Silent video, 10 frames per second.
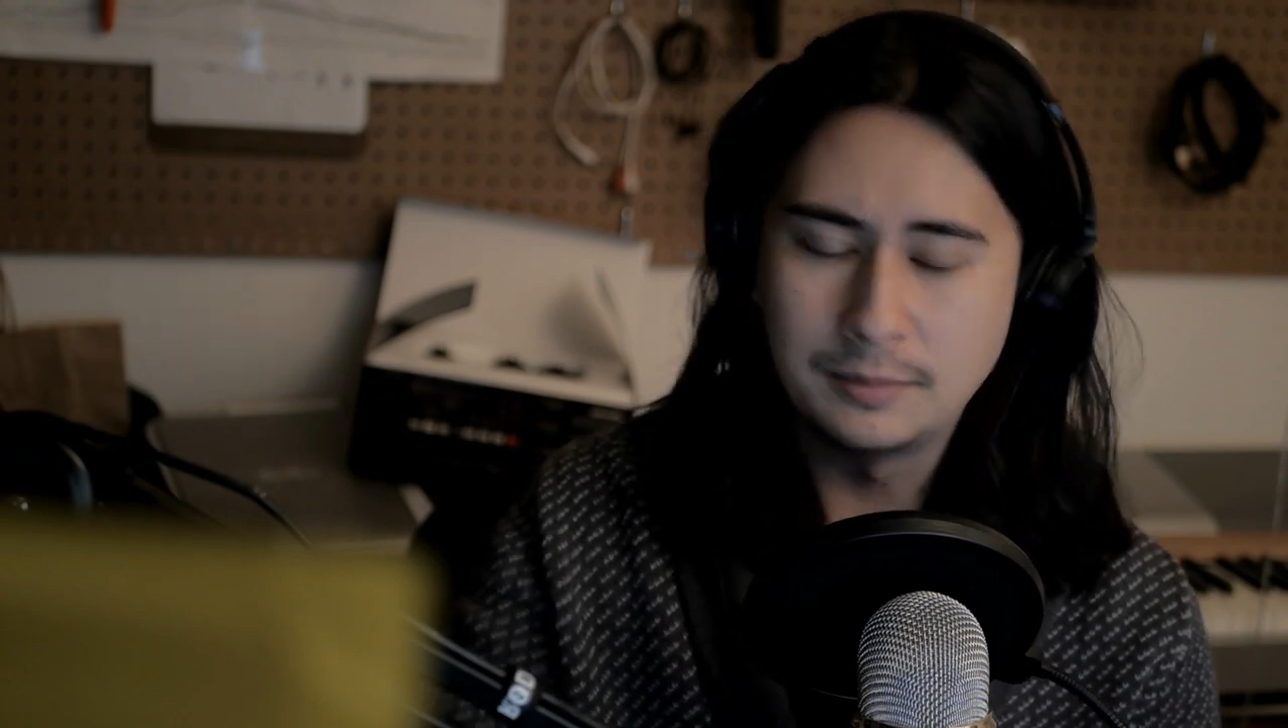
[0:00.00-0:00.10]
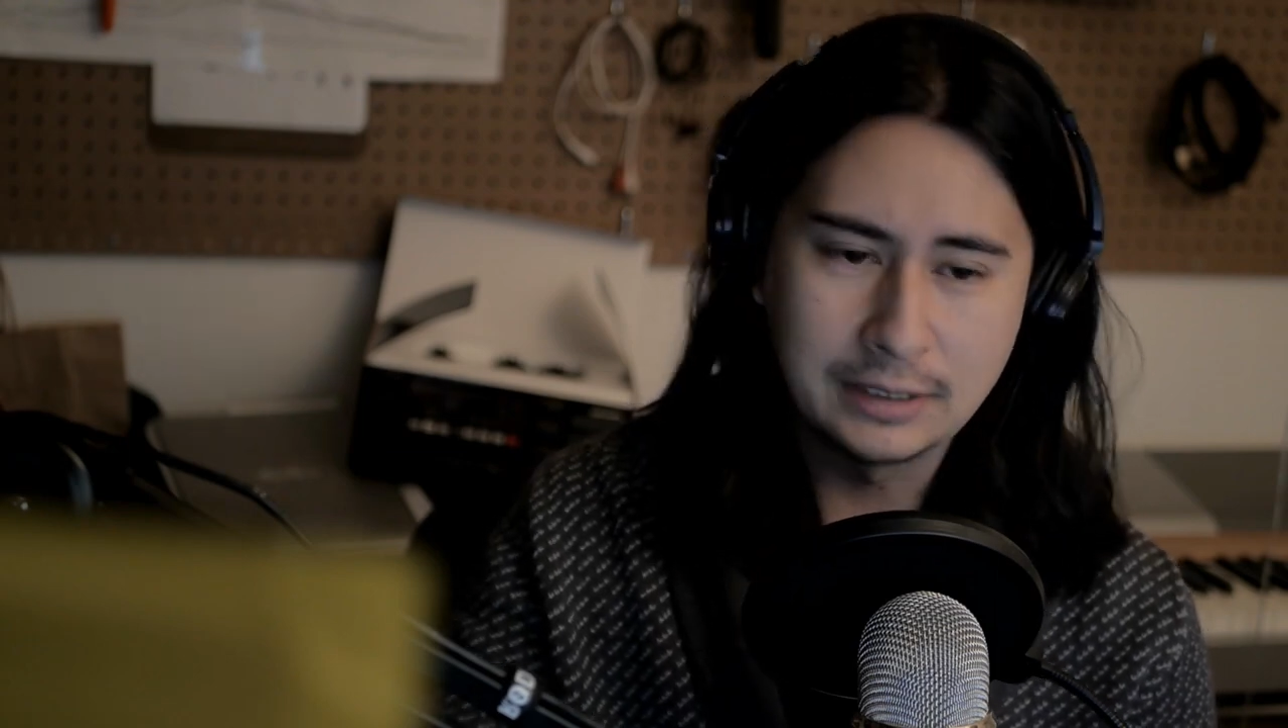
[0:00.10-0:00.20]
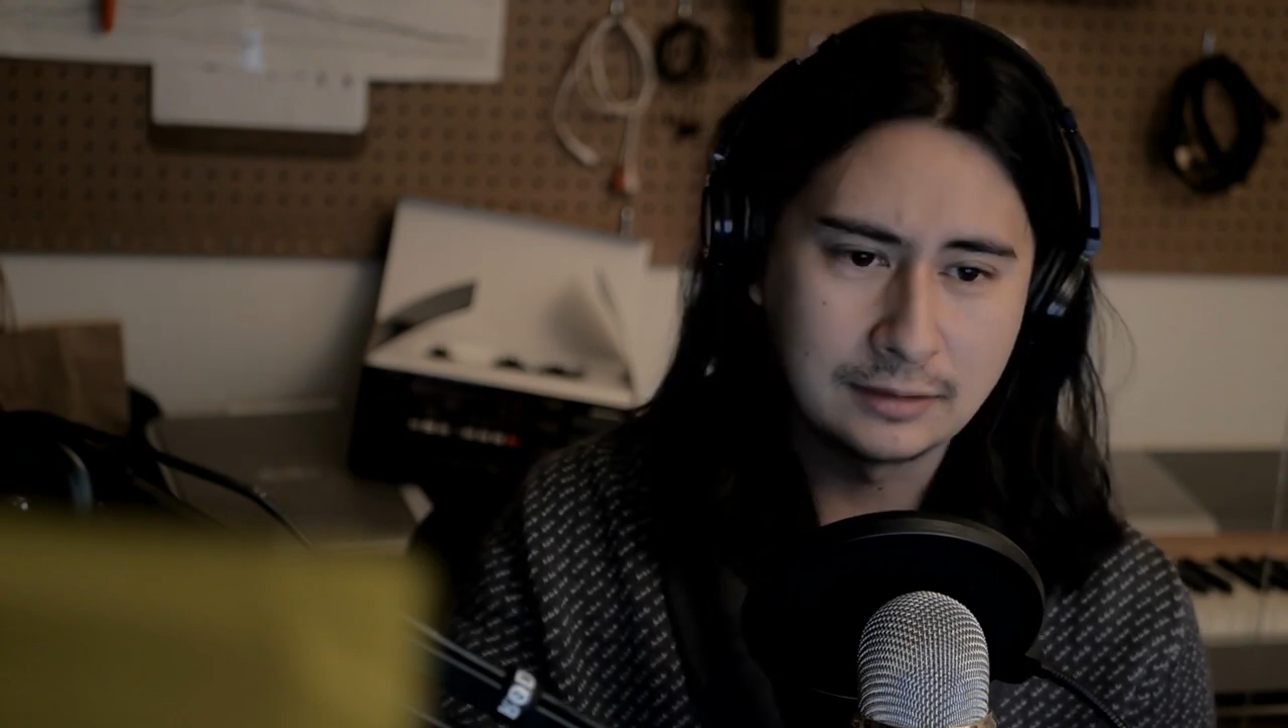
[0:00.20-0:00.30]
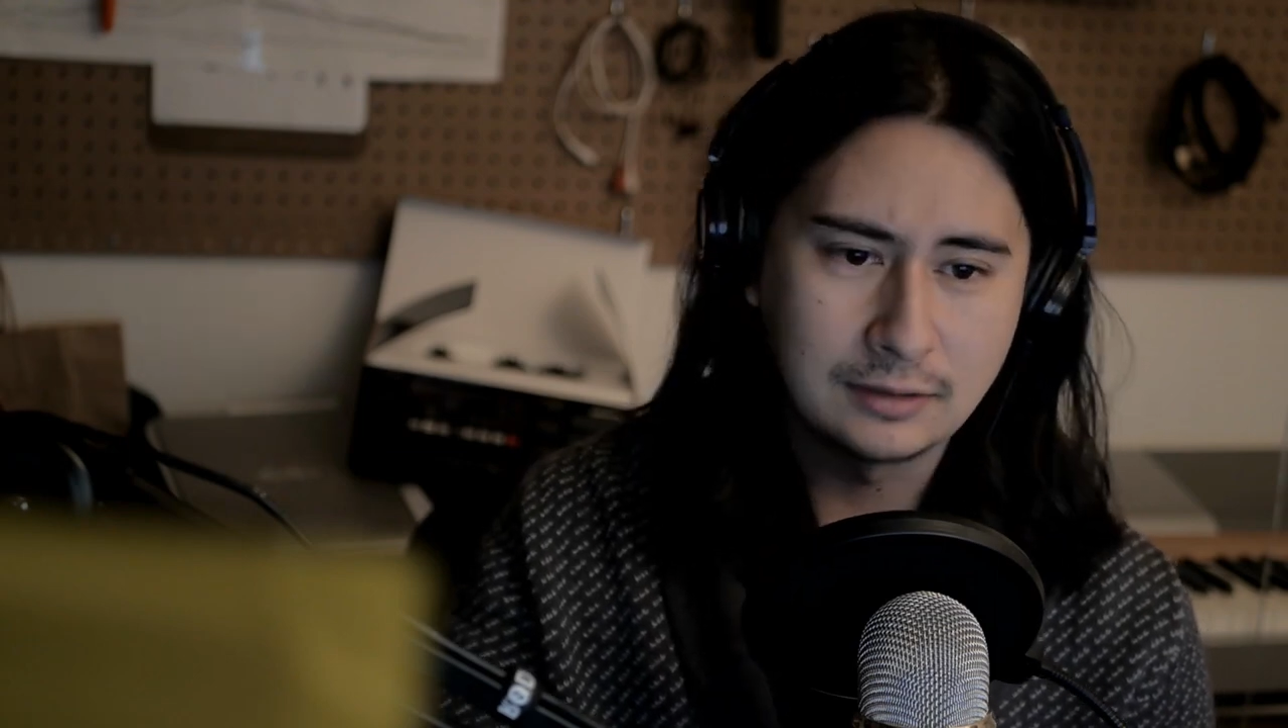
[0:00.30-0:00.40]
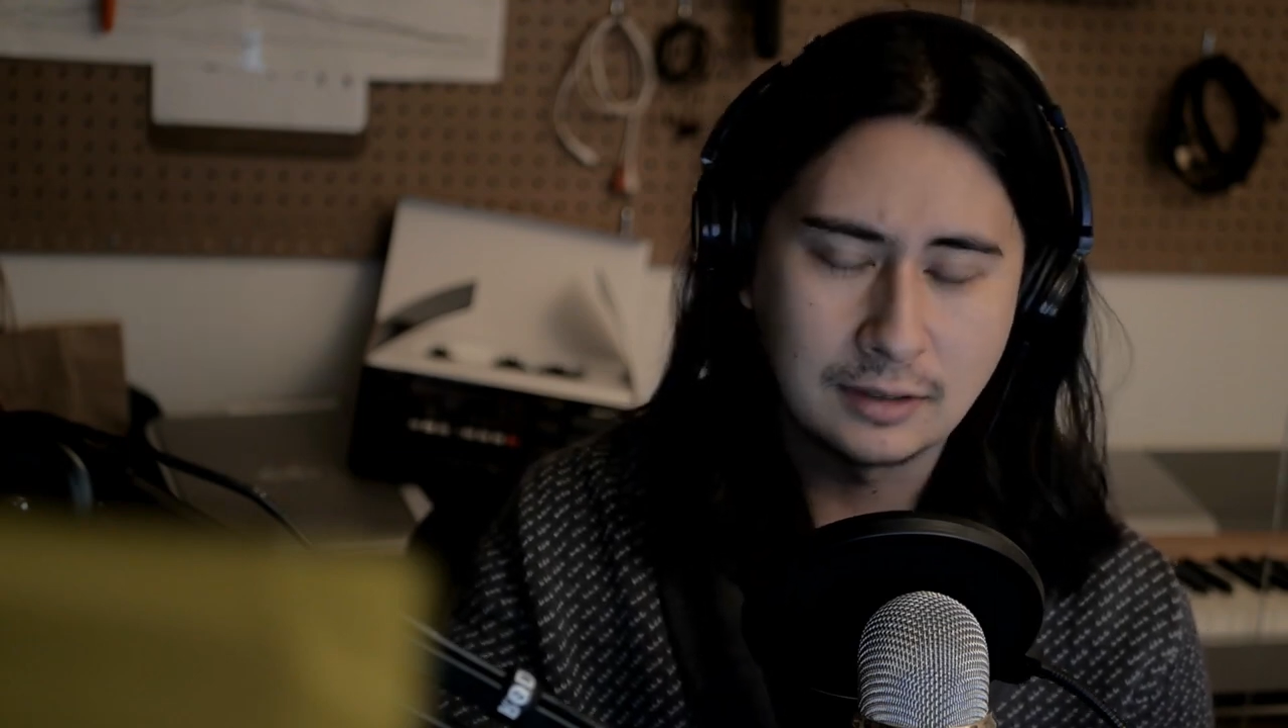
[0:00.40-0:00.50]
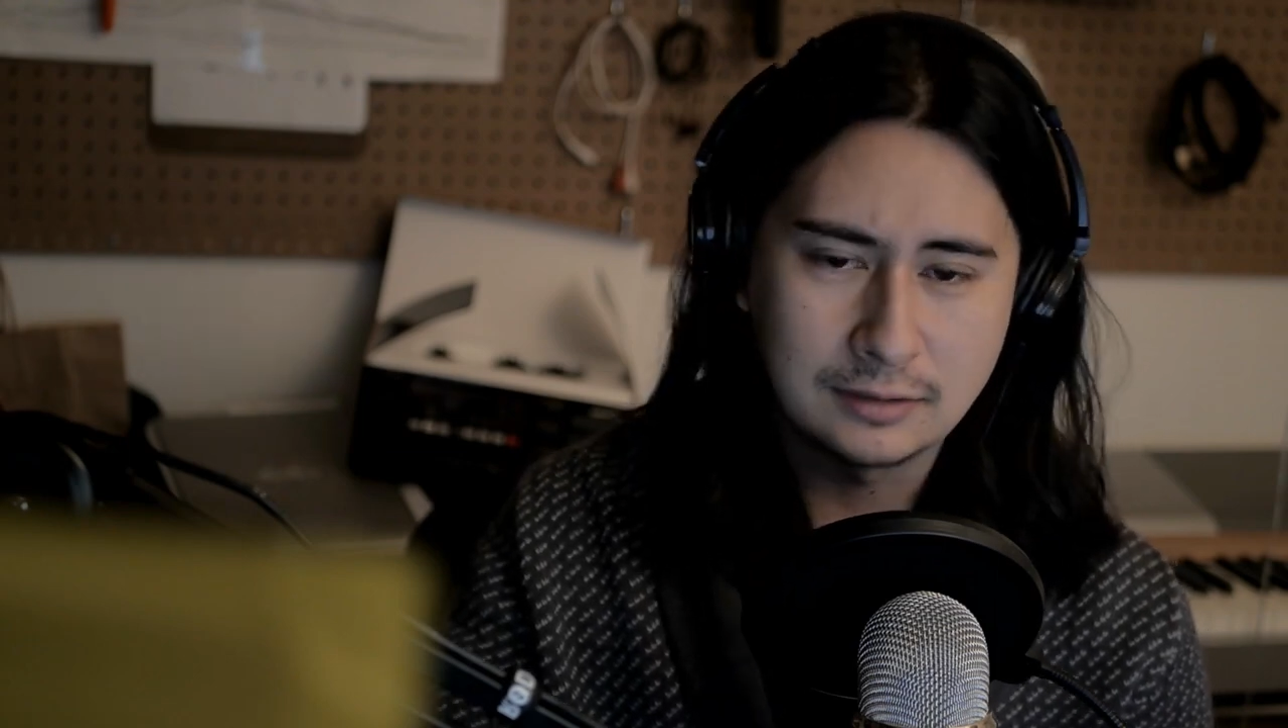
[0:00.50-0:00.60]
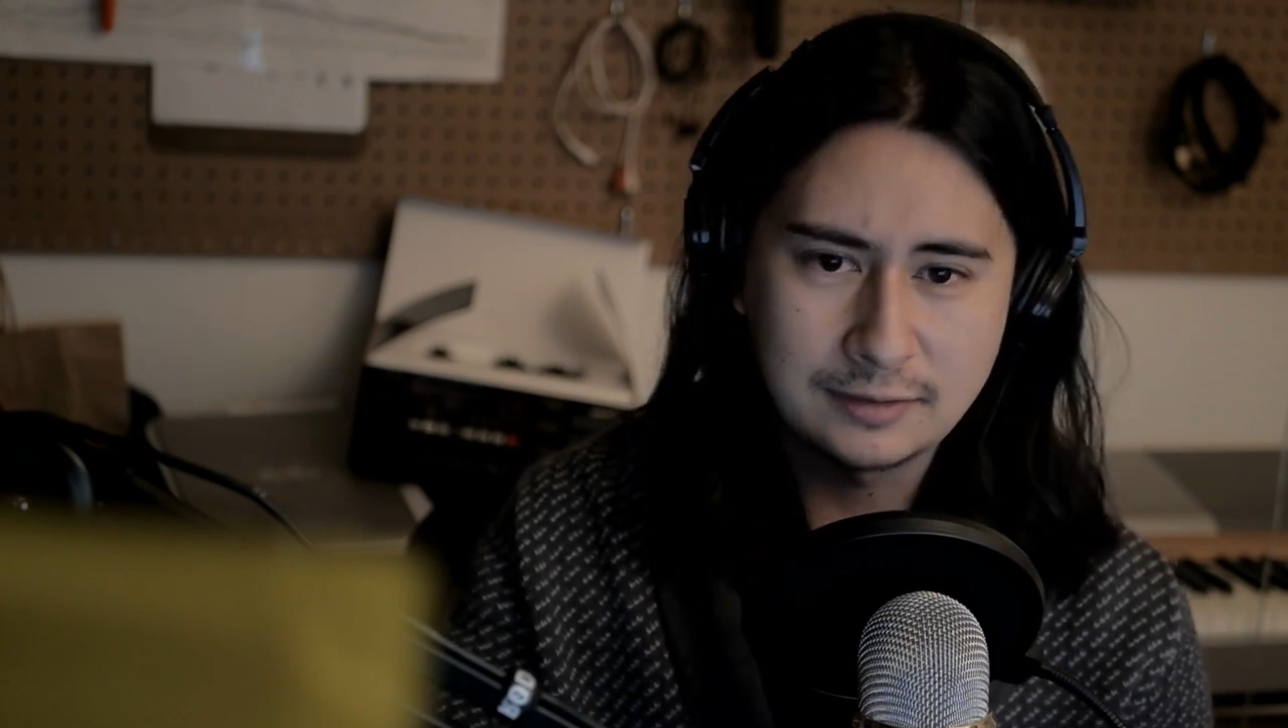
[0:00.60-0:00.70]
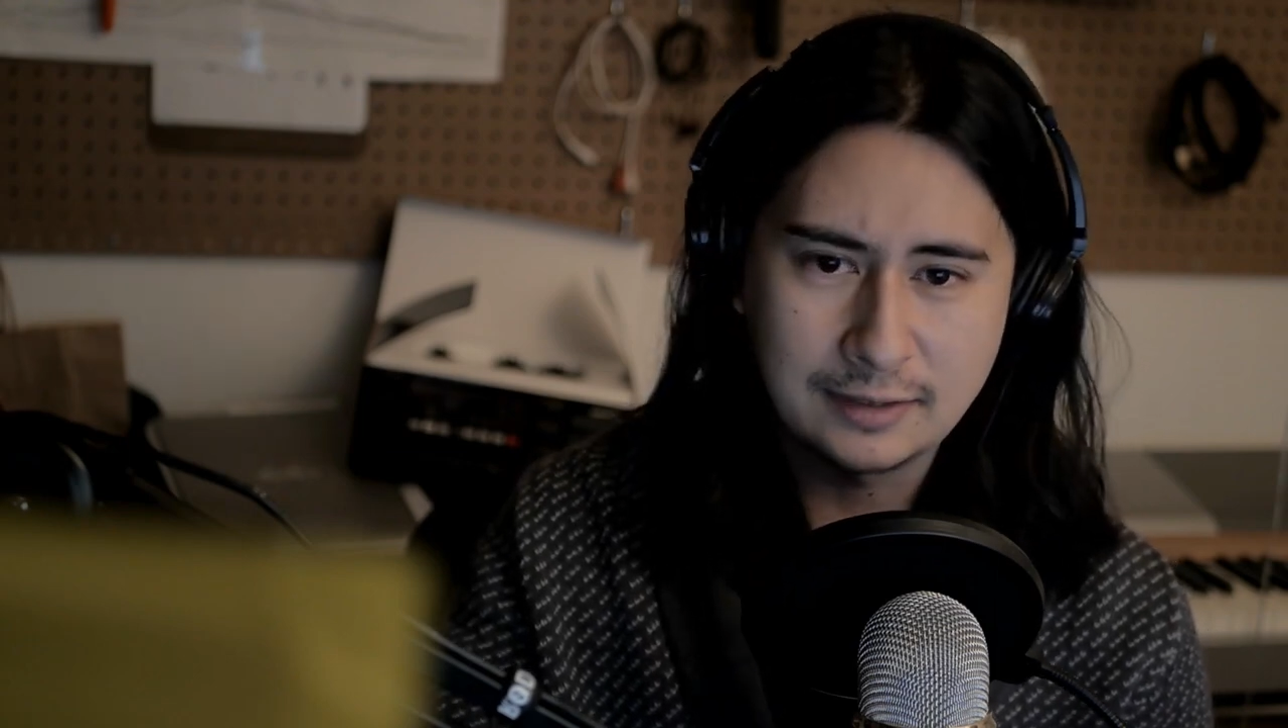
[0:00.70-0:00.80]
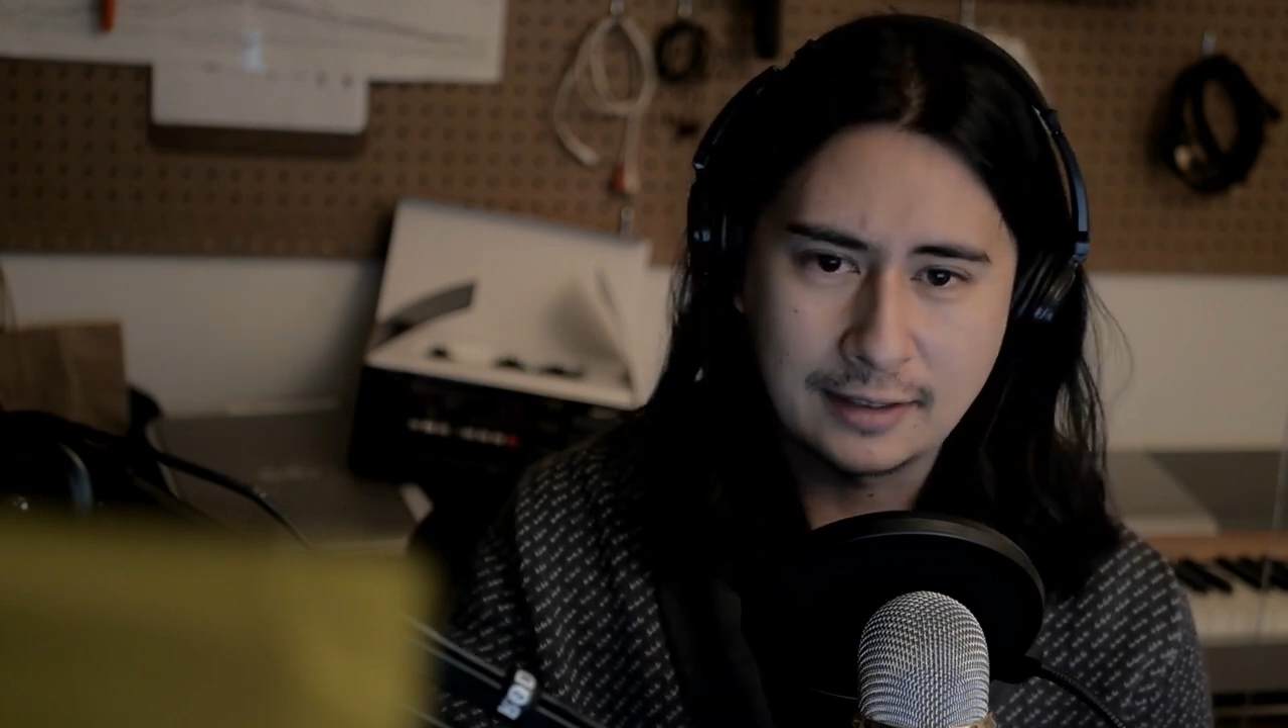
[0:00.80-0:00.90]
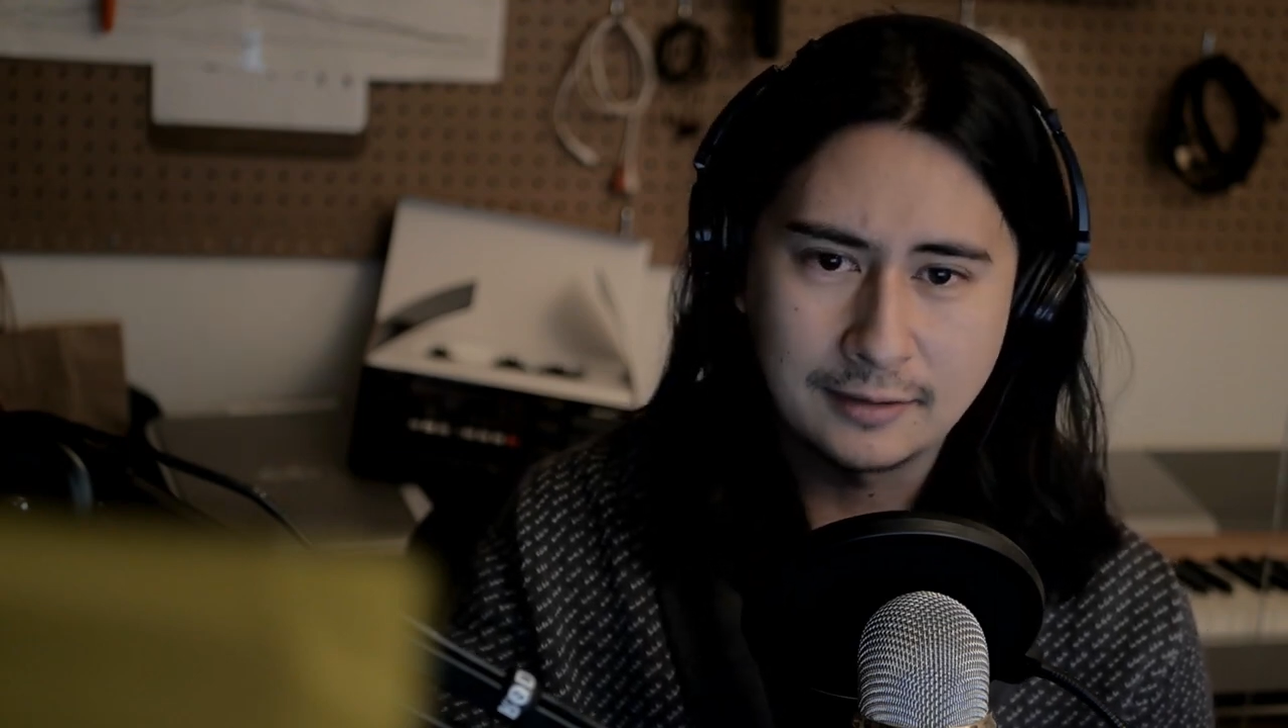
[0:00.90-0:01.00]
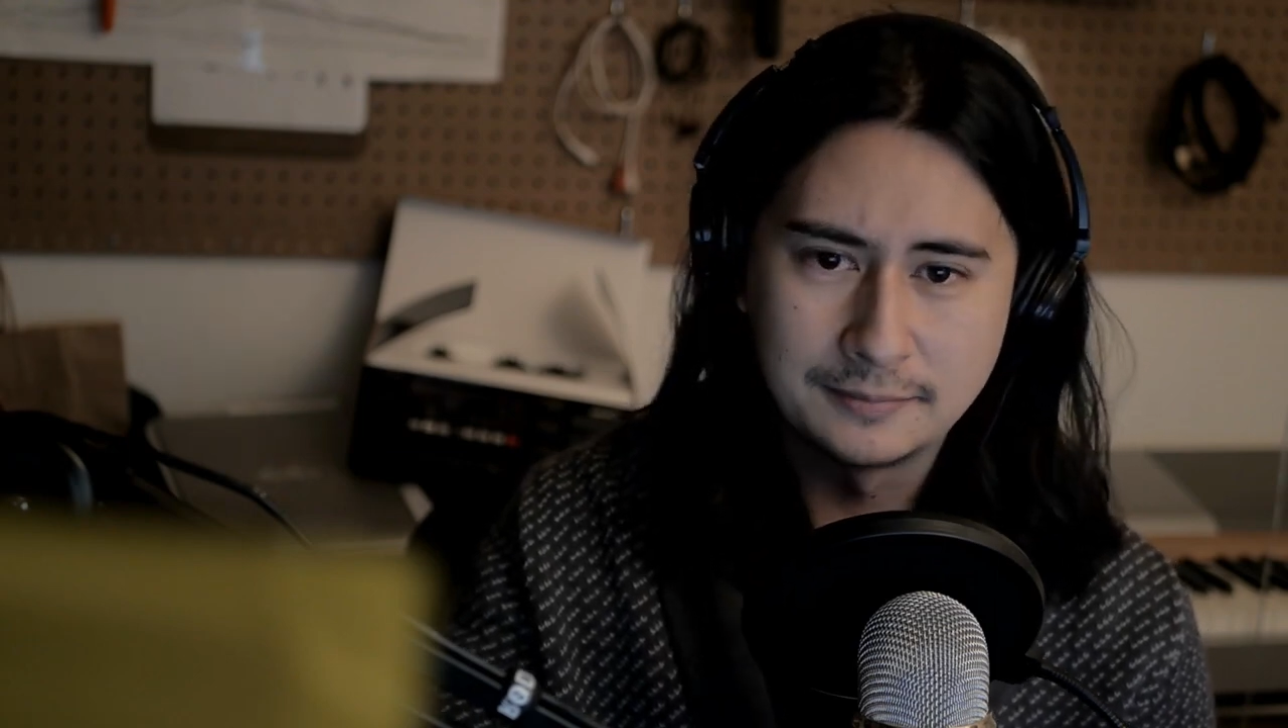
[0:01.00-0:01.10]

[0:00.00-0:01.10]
million sale.